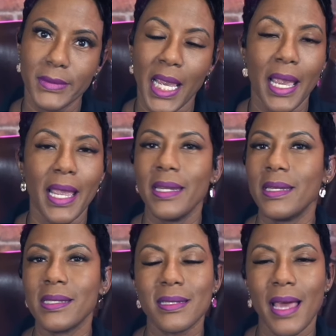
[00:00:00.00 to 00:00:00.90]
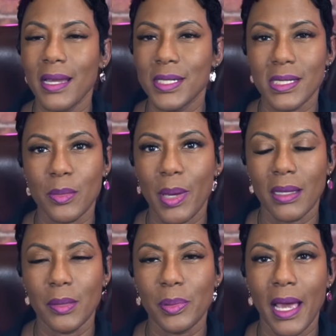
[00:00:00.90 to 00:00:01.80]
And it is not just about the
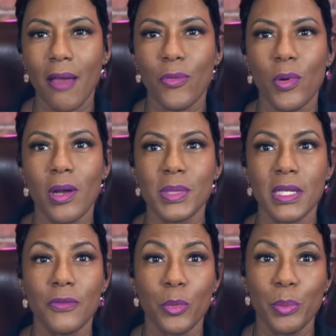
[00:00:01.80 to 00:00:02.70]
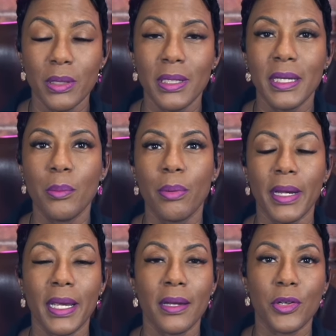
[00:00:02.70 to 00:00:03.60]
platforms. If you're building a
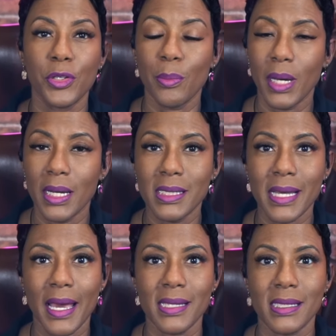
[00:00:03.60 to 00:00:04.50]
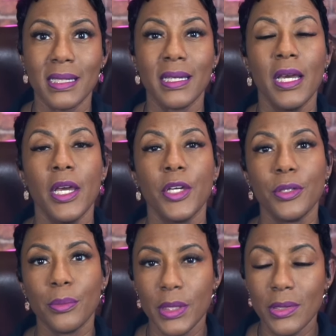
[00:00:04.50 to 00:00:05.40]
brand or you're monetizing, your
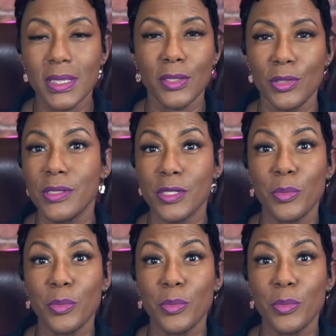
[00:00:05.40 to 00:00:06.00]
music needs to be